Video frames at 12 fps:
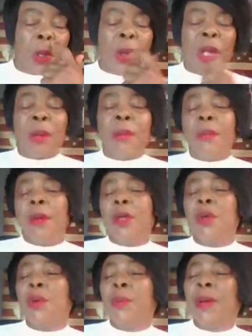Okay,
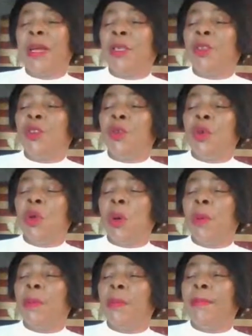but you
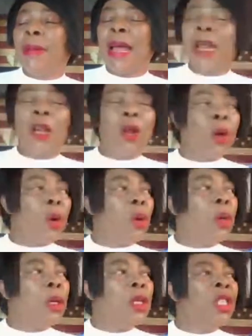know by
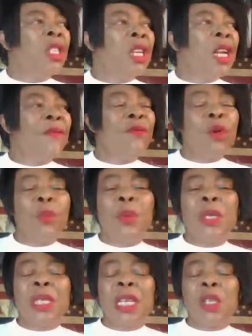law, she have no
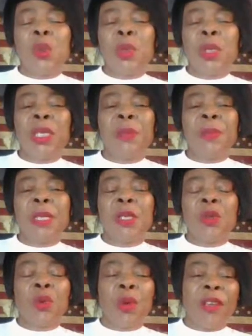business with the
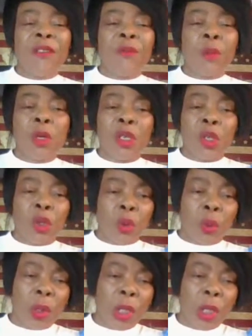person you give money to.